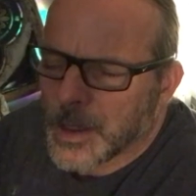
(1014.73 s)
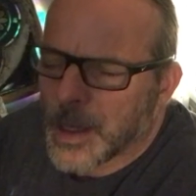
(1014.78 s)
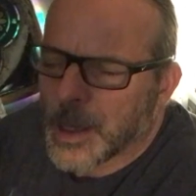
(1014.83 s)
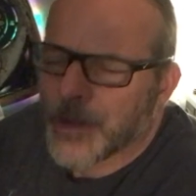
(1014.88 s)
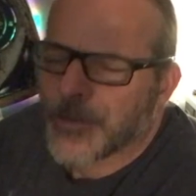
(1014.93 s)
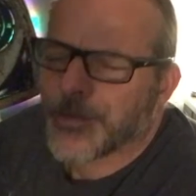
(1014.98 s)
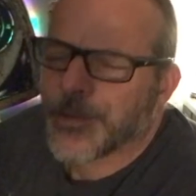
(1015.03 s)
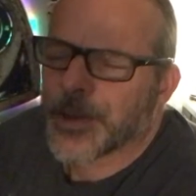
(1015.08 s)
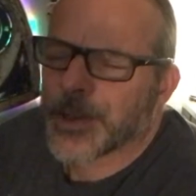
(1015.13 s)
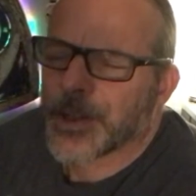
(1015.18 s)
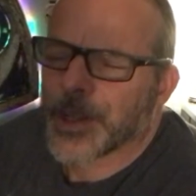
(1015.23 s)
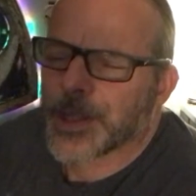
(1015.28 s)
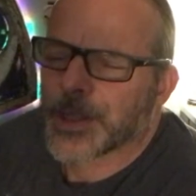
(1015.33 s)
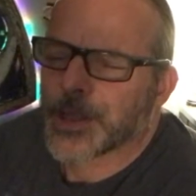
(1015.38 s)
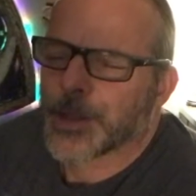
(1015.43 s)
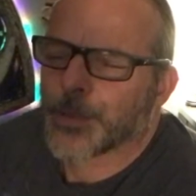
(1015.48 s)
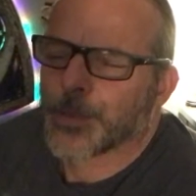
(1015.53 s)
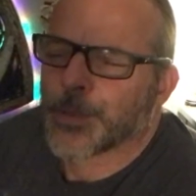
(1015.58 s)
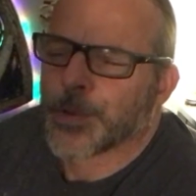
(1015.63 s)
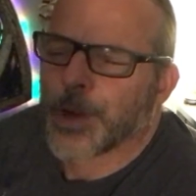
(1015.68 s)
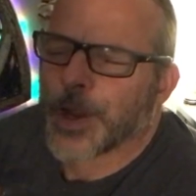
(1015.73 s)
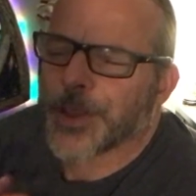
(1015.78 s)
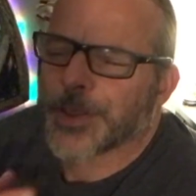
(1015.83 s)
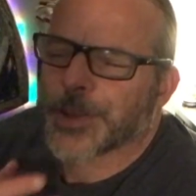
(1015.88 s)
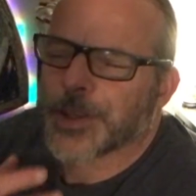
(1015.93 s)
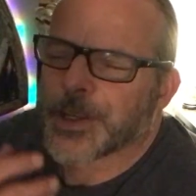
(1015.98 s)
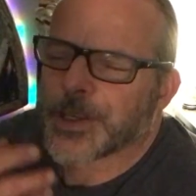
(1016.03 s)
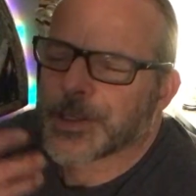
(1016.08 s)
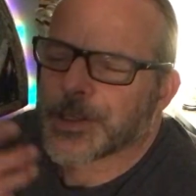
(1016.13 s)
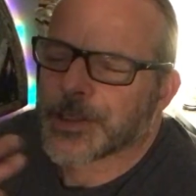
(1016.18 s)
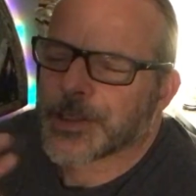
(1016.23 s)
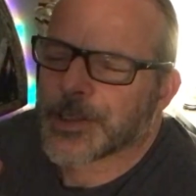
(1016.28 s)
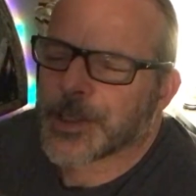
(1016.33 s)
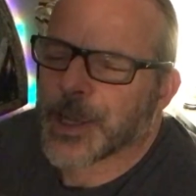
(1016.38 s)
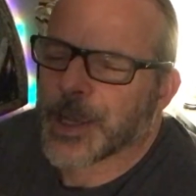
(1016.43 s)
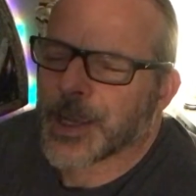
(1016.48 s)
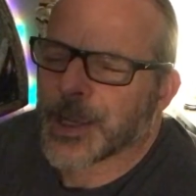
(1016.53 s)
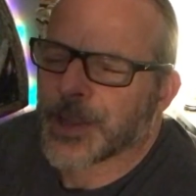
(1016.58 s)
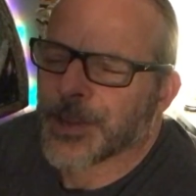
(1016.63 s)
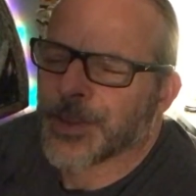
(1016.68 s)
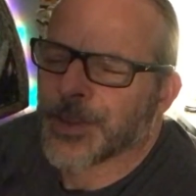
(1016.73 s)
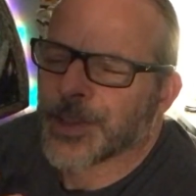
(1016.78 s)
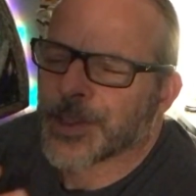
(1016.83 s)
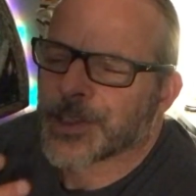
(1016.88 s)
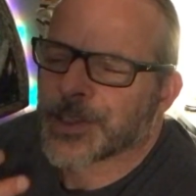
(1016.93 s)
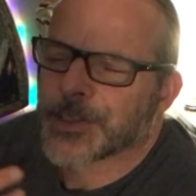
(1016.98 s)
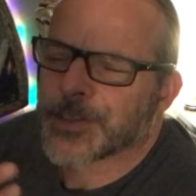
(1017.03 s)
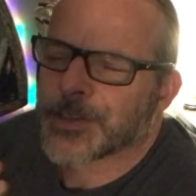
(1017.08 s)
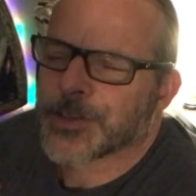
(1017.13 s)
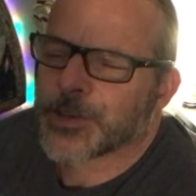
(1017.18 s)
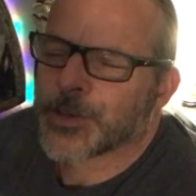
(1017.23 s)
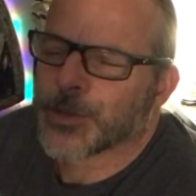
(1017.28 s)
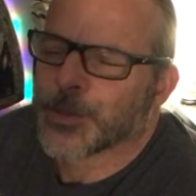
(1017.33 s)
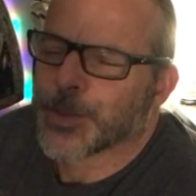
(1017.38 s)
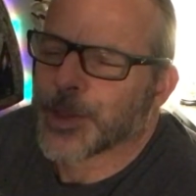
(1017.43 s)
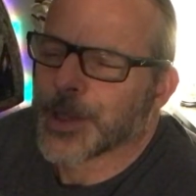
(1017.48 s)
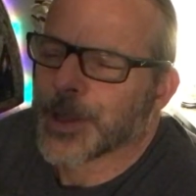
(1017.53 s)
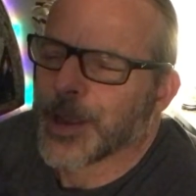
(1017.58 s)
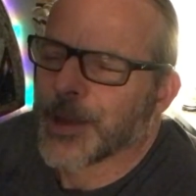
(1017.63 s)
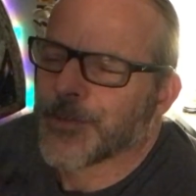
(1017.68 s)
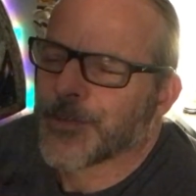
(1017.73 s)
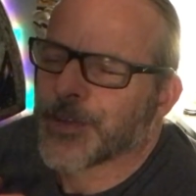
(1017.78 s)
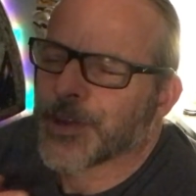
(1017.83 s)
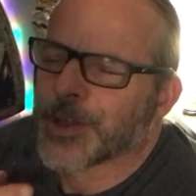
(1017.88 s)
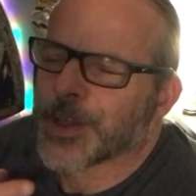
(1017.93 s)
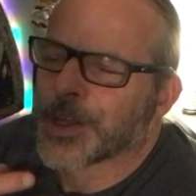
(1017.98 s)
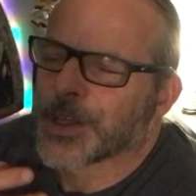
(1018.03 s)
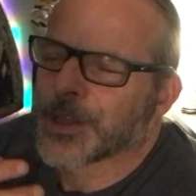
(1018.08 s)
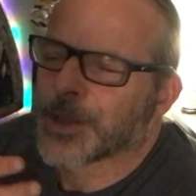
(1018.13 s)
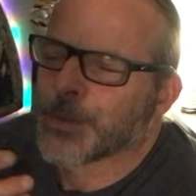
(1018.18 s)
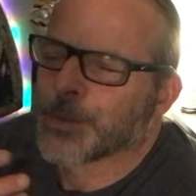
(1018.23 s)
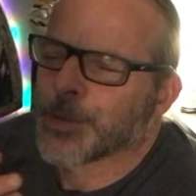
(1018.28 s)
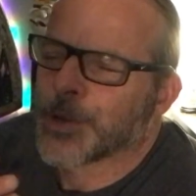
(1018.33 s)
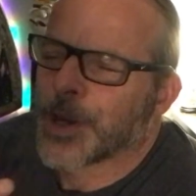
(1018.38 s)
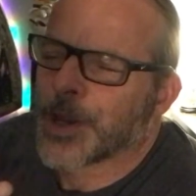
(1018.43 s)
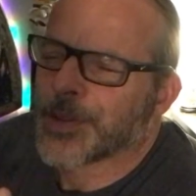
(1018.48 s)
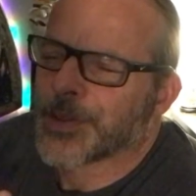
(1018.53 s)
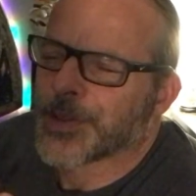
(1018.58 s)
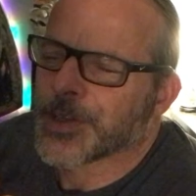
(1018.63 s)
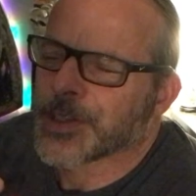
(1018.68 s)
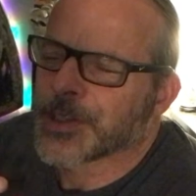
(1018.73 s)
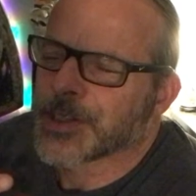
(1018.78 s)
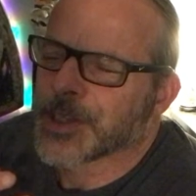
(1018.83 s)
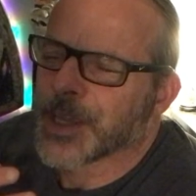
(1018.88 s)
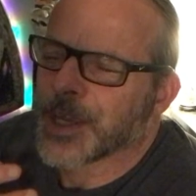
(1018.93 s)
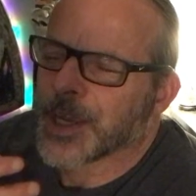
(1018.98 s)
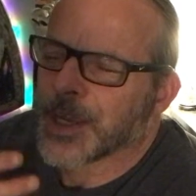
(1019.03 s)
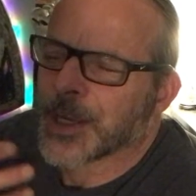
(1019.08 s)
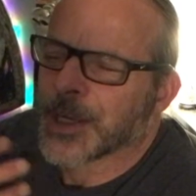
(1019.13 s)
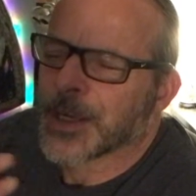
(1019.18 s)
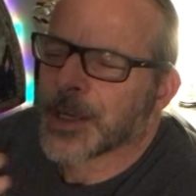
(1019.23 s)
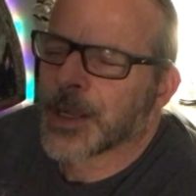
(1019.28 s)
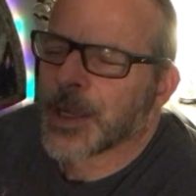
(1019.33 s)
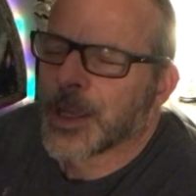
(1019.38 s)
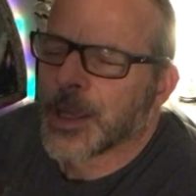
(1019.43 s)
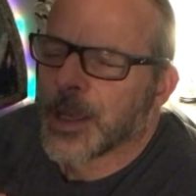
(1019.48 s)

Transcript: I feel like the breath can say this to me. I feel like the breath is saying,